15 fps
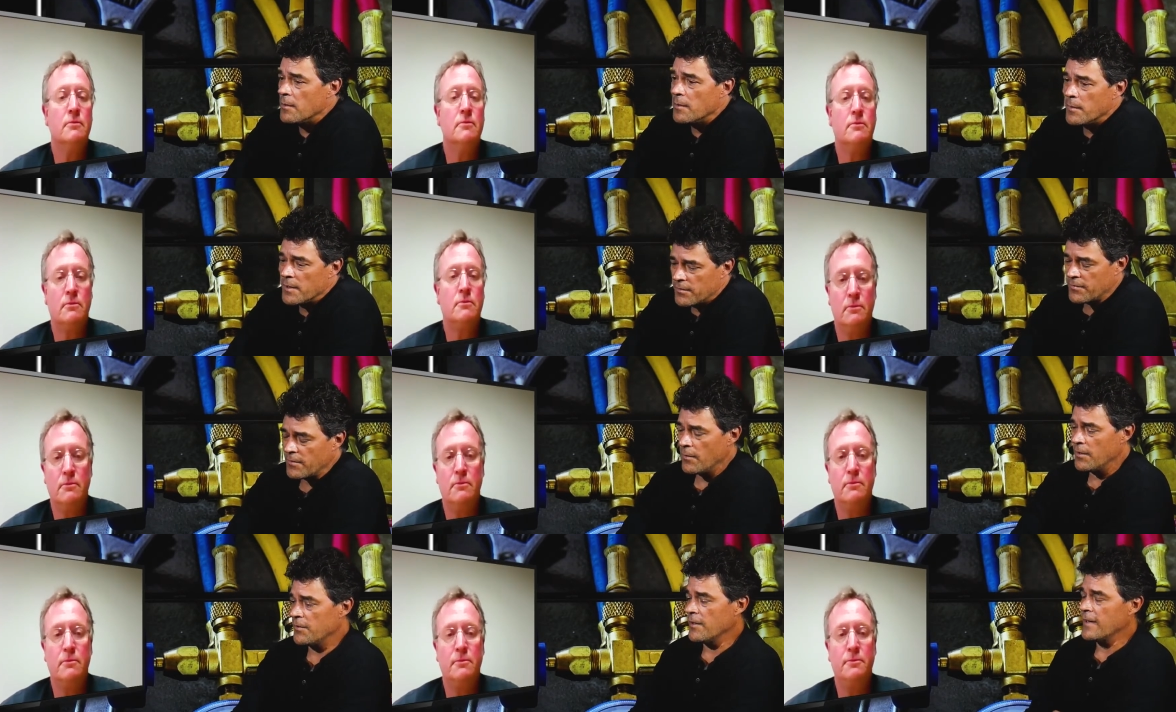Speaker 1: I mean, it's
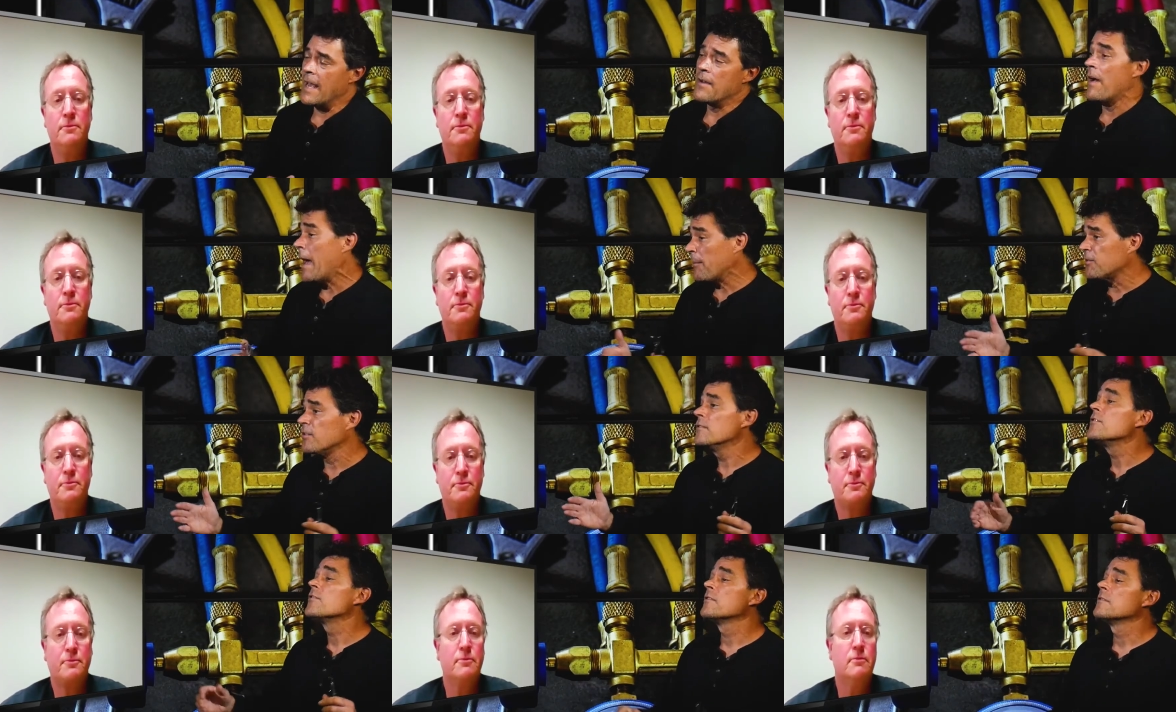always good to have
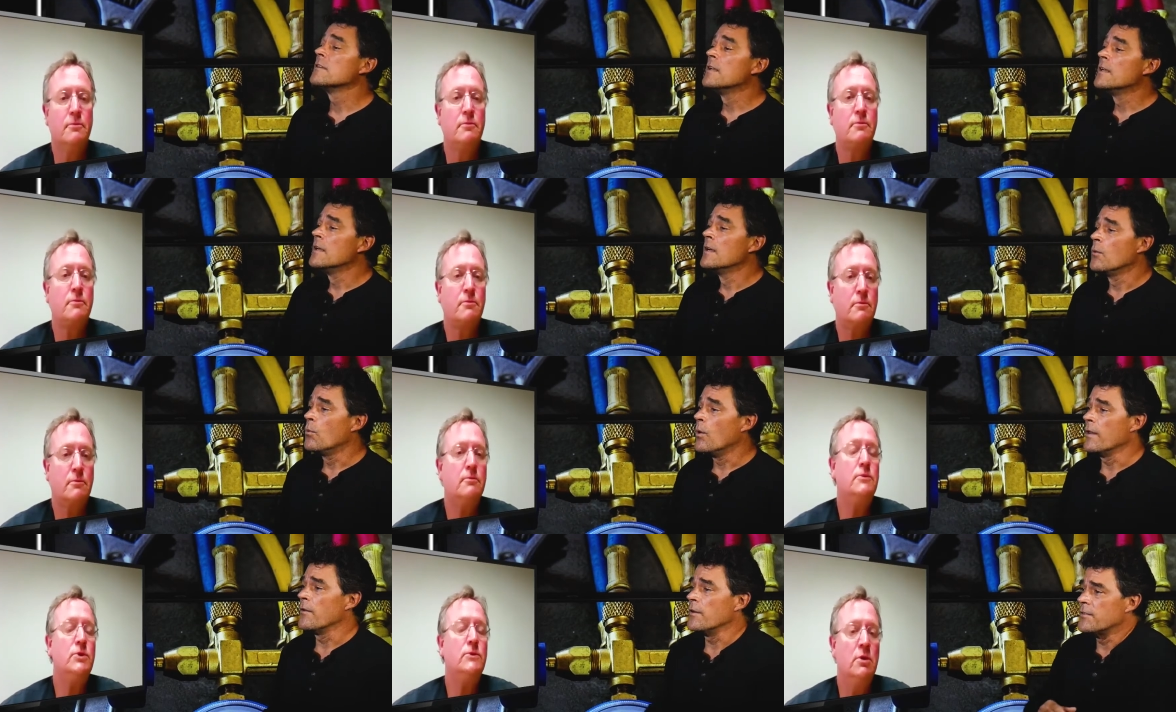options,
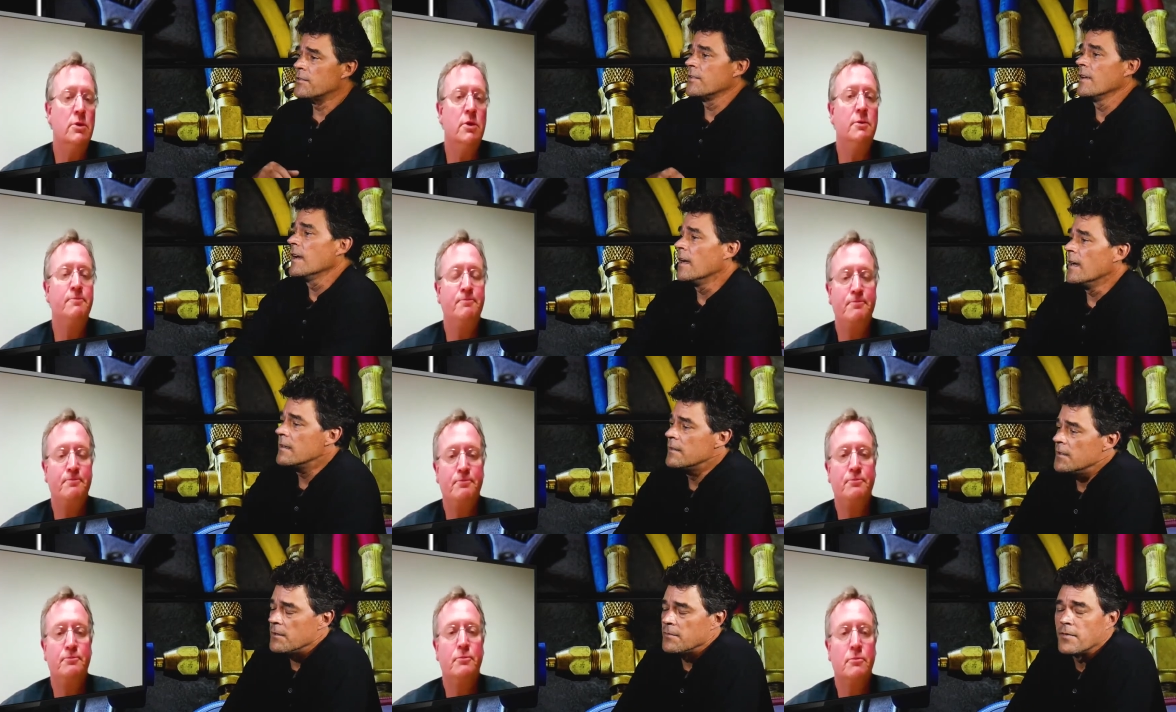whether it's uh,
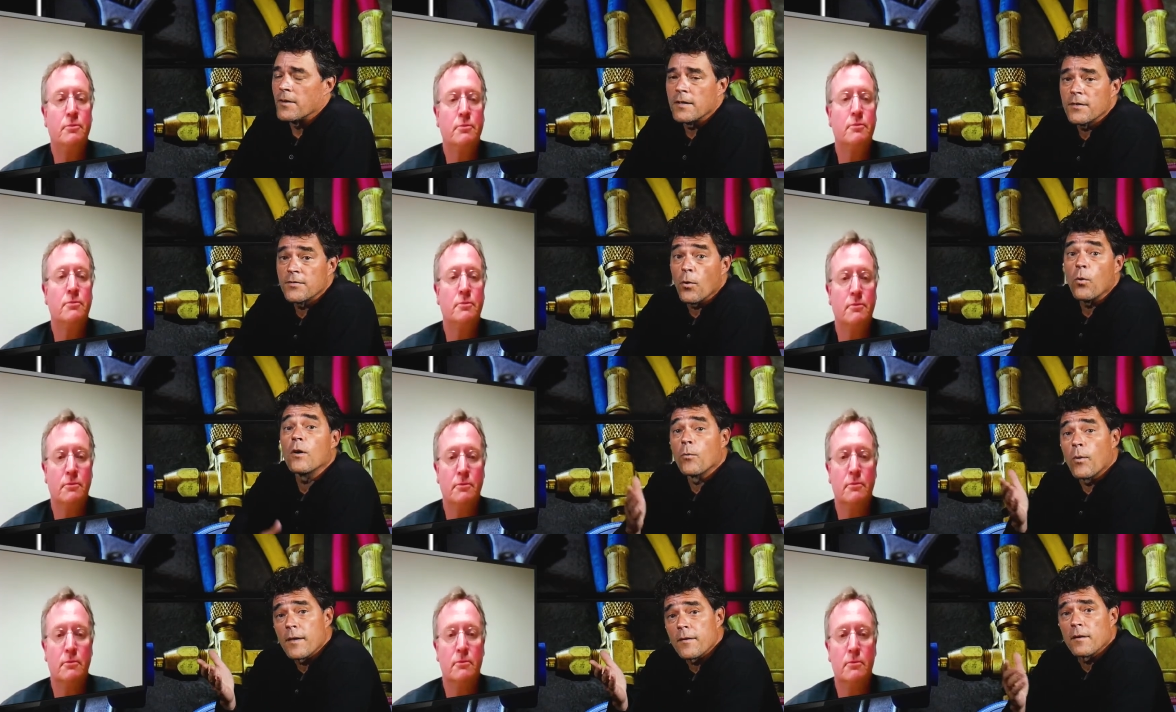your furnace
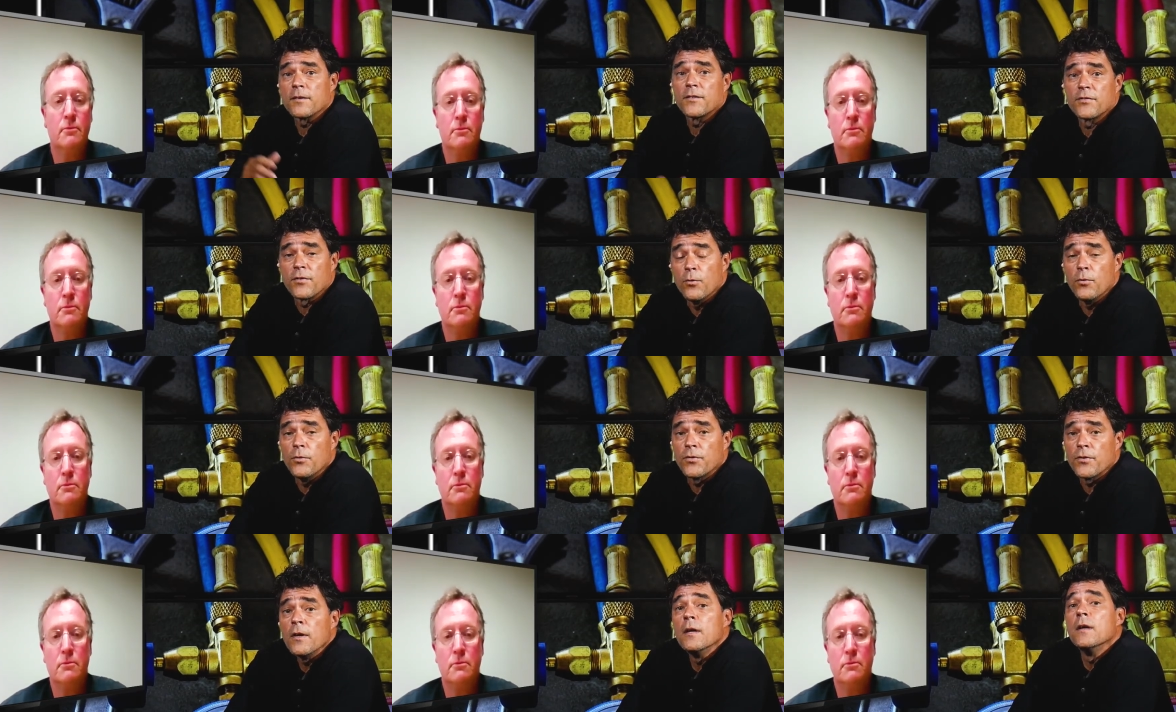or whether it's
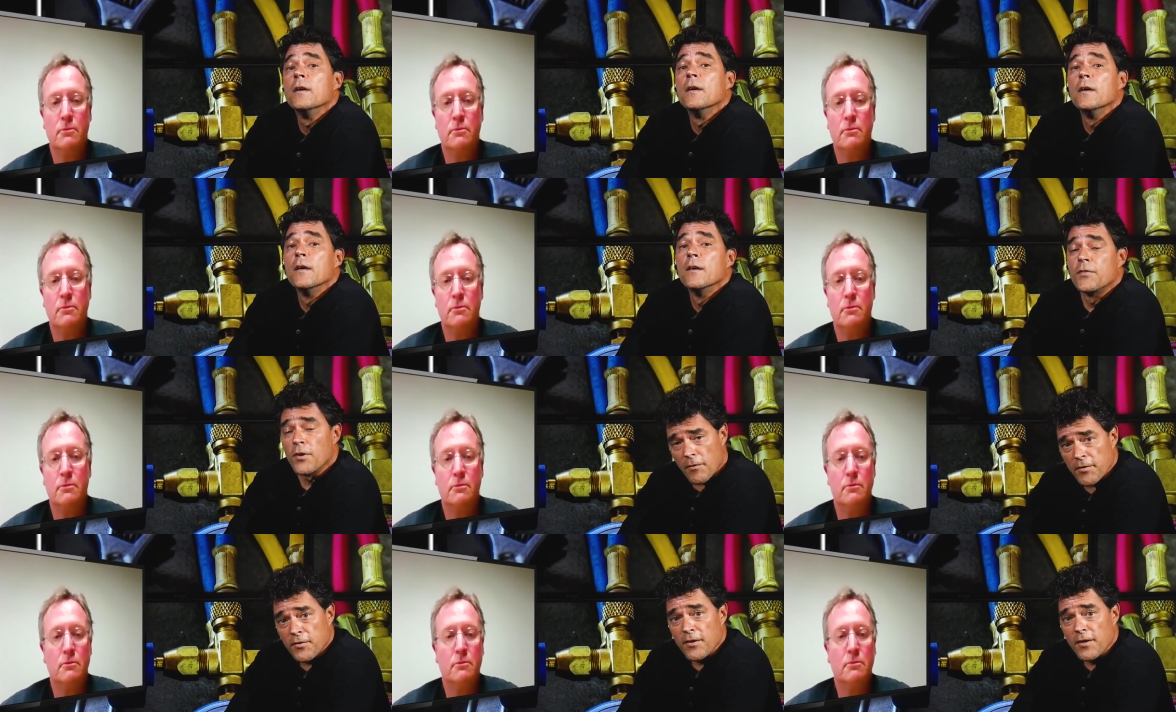who's
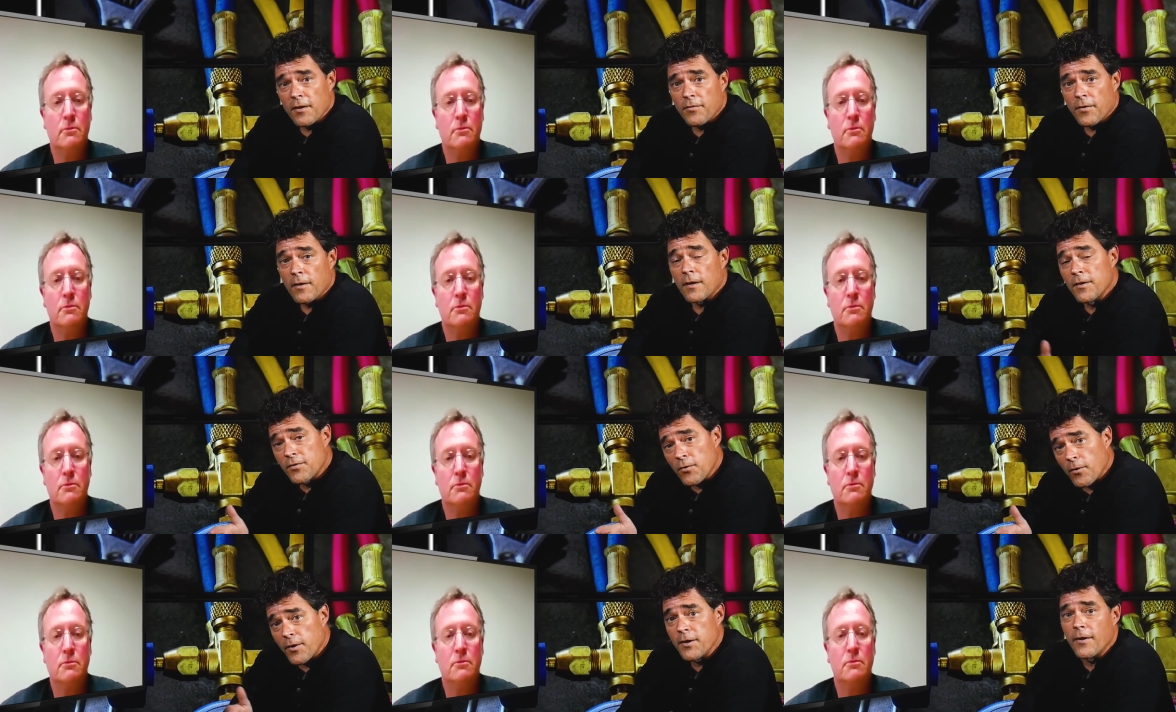servicing your furnace
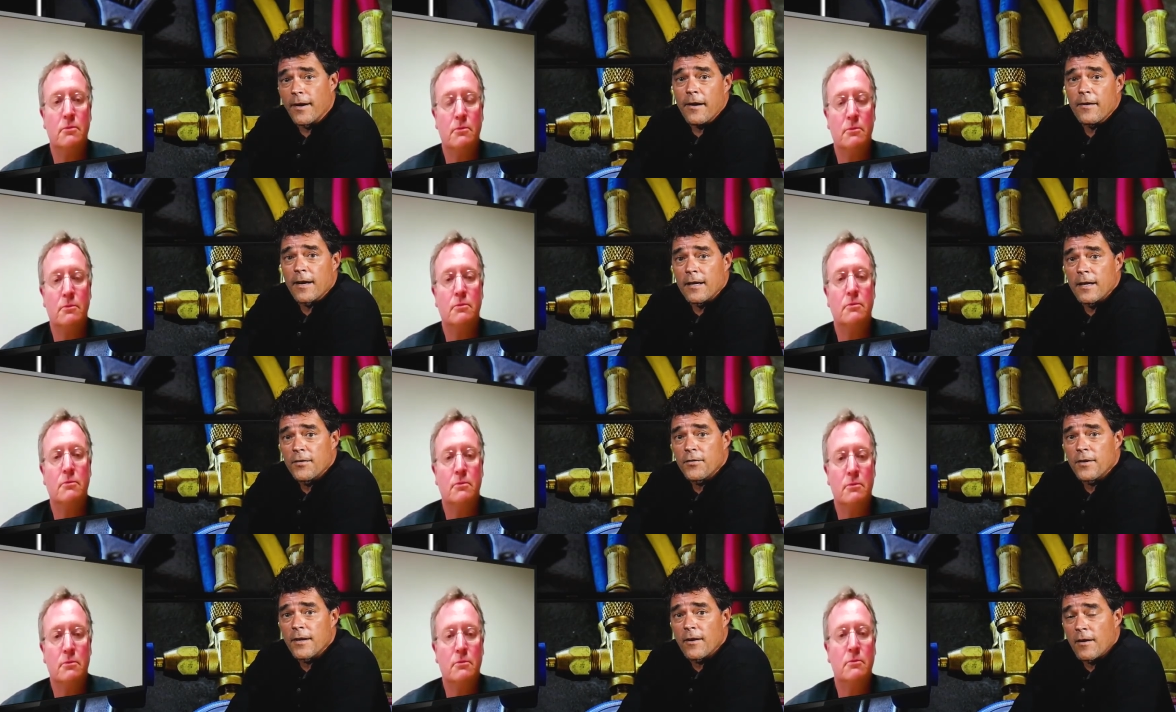or your air
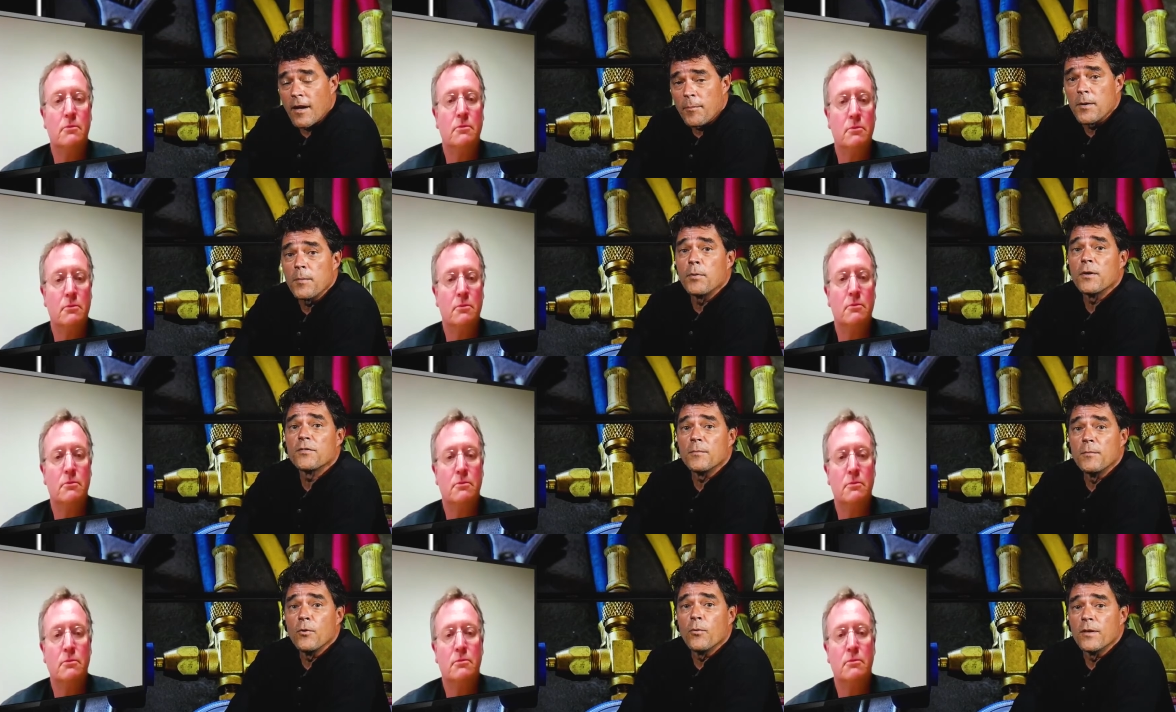conditioning or help you put
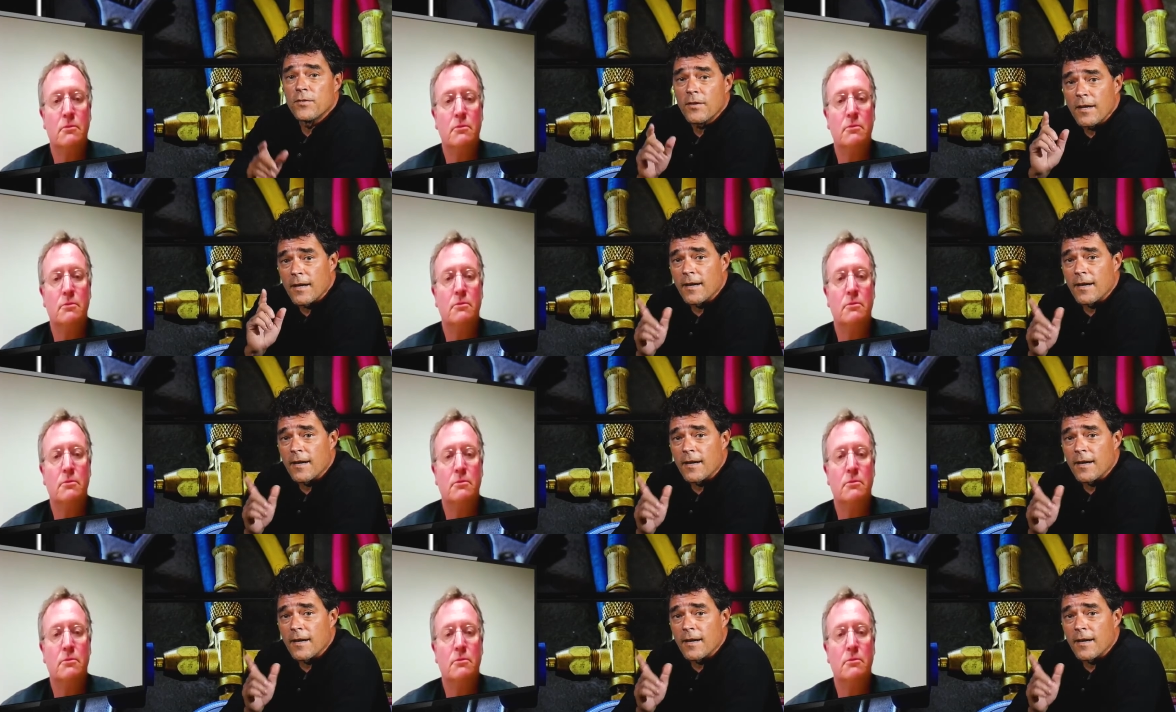some new ones in.